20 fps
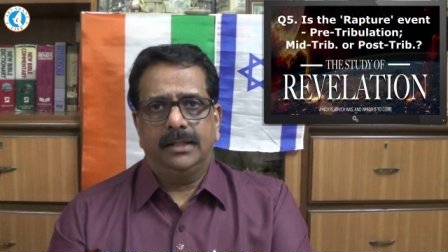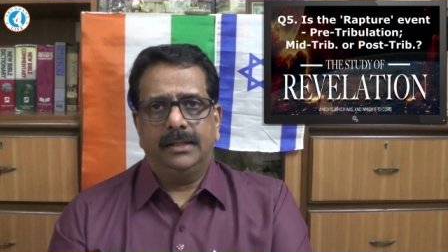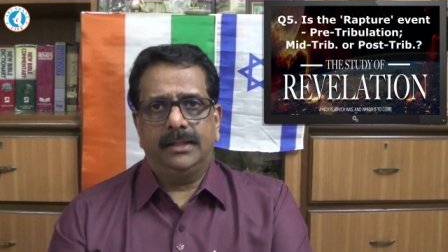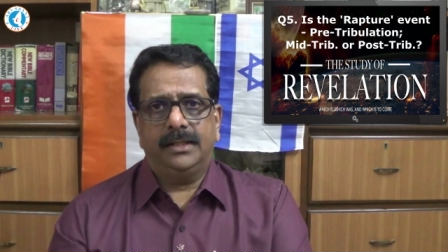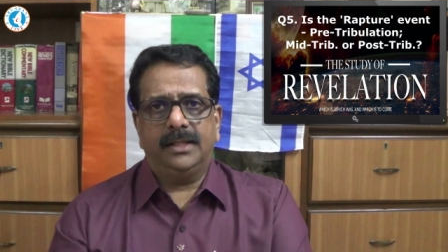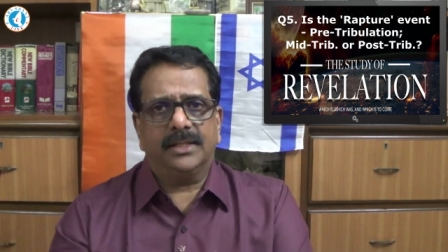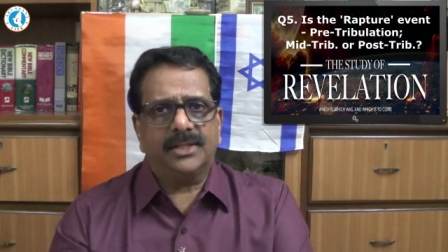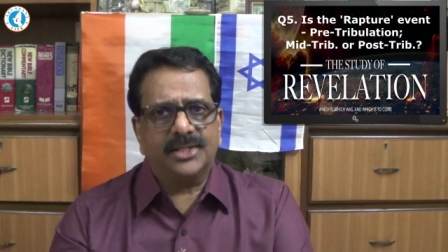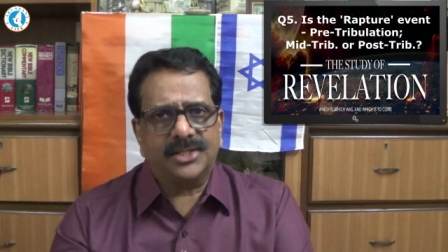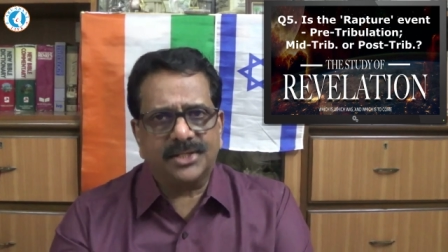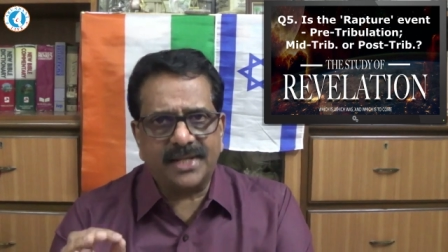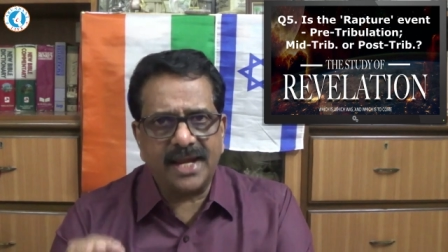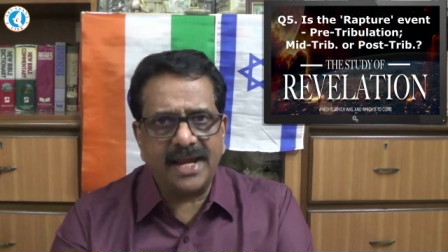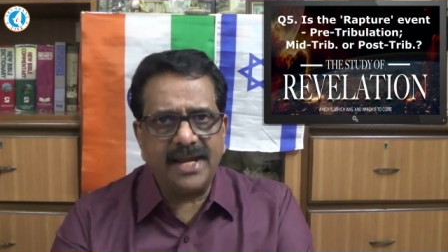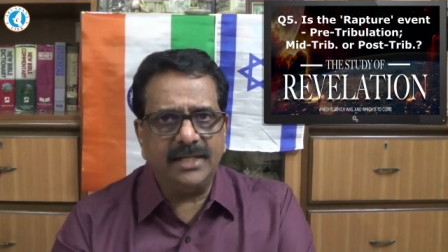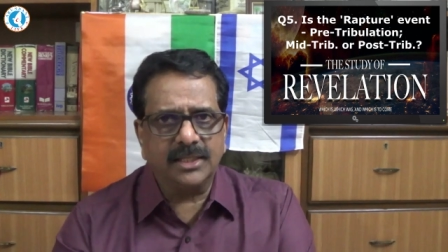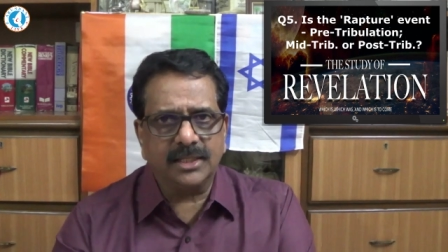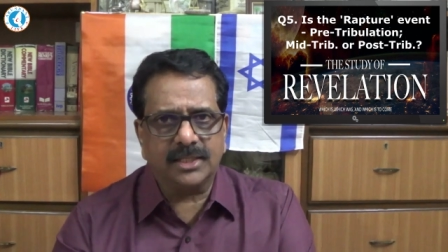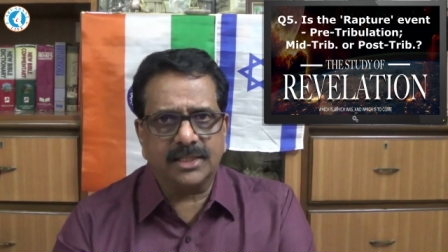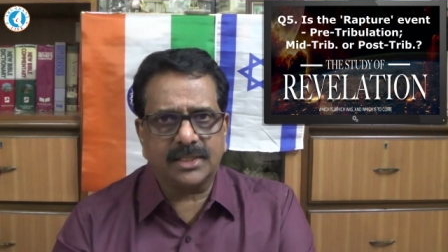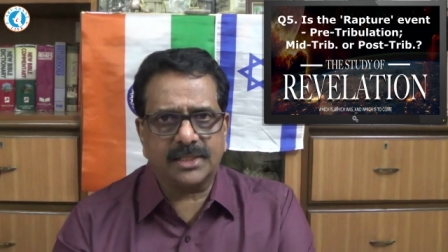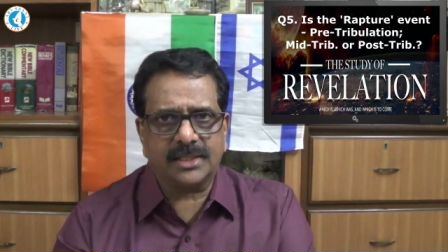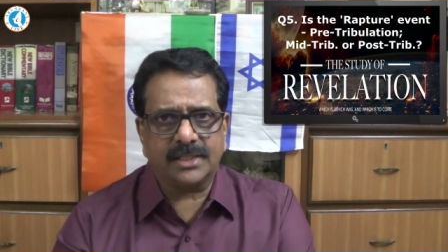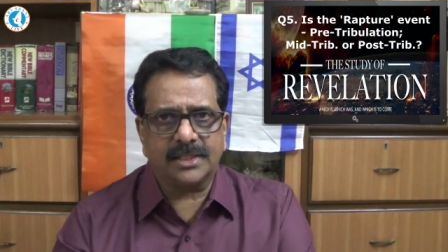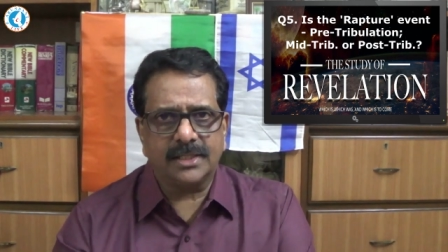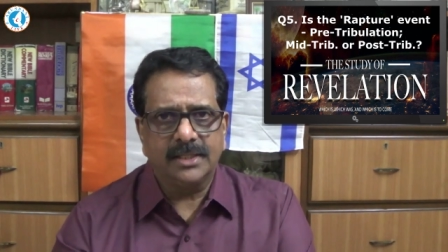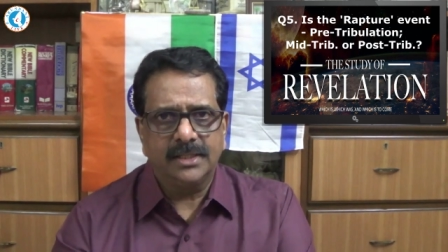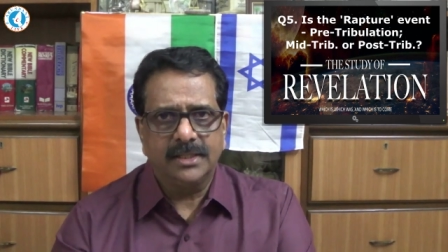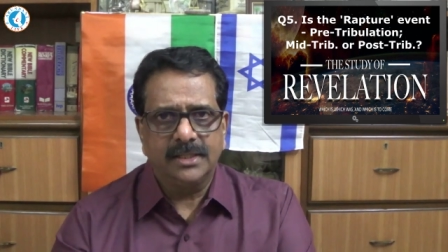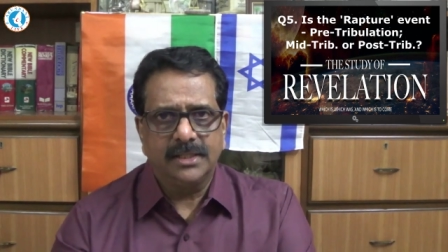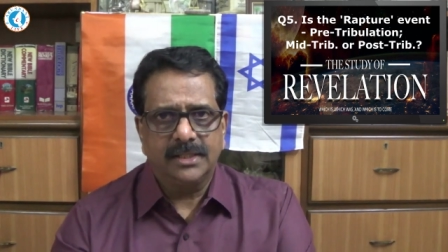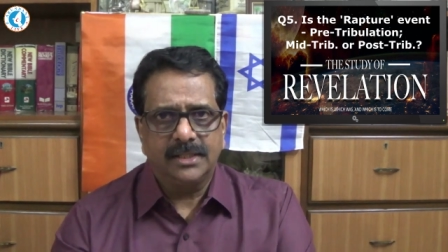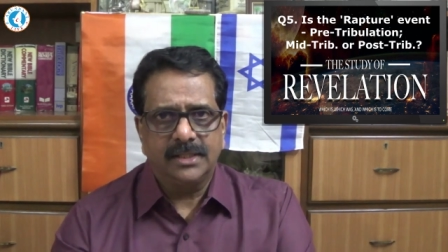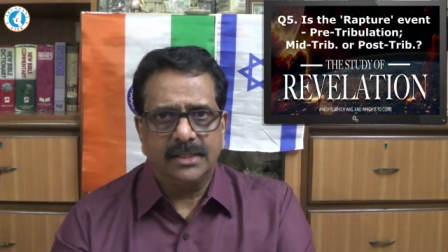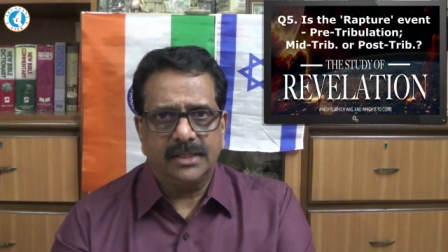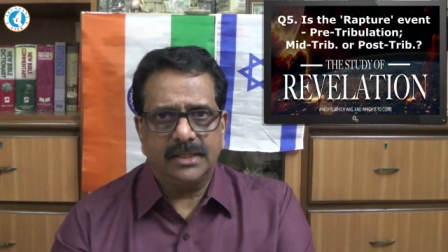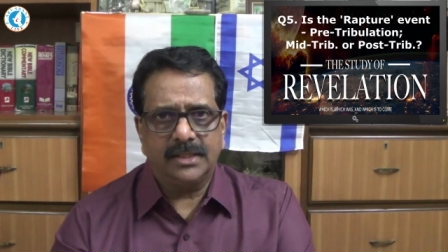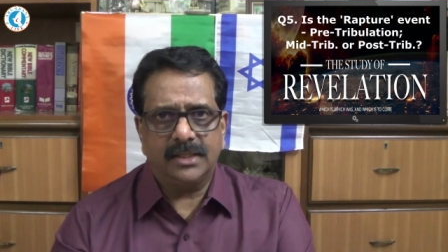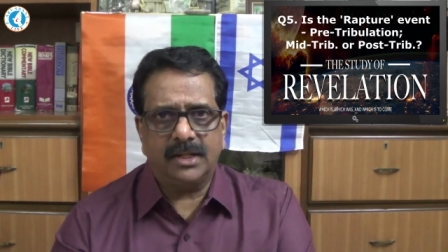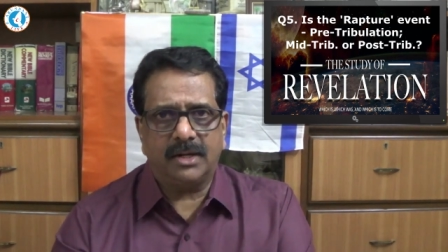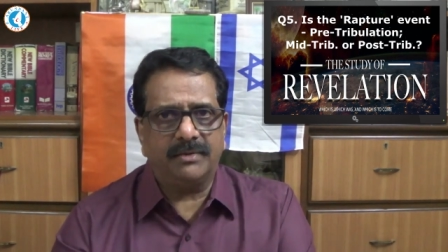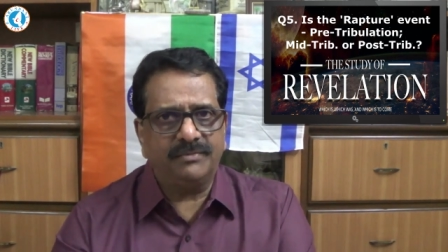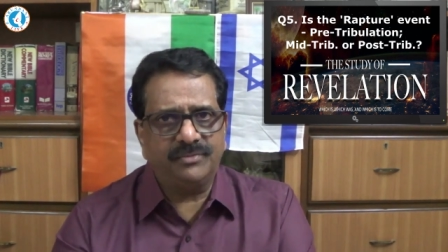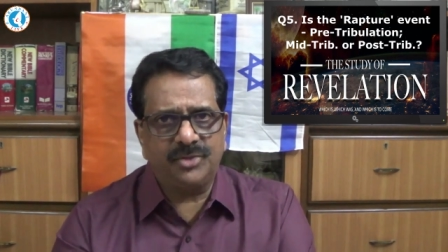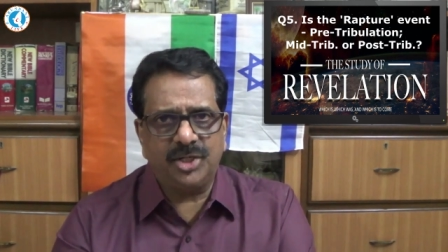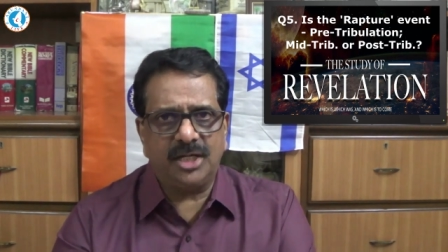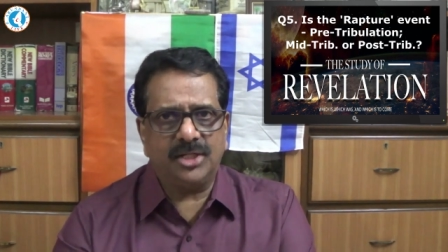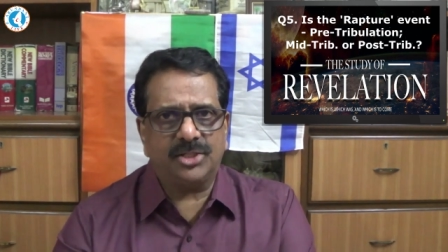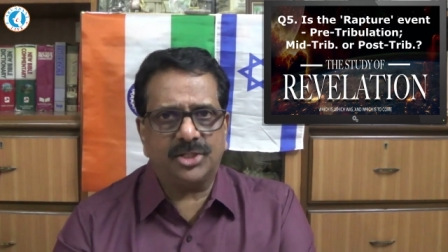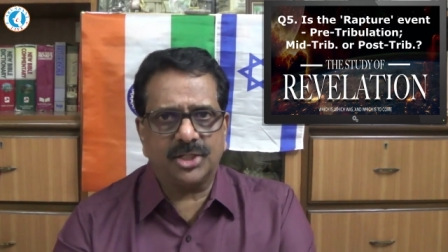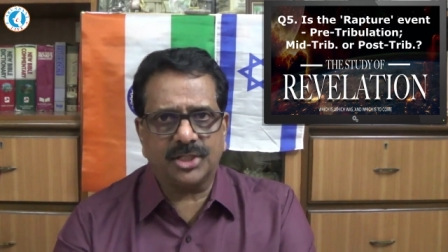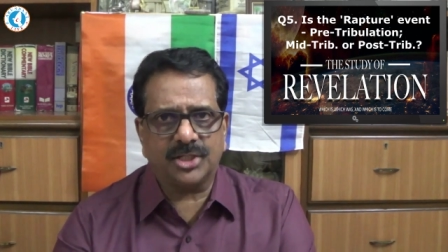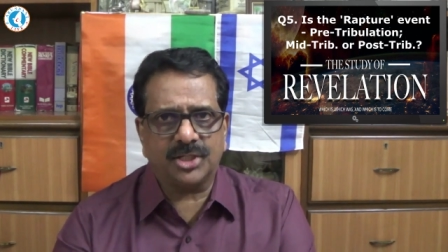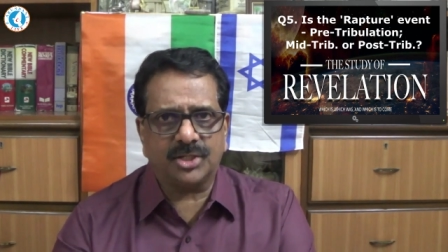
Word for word: the saints of Jesus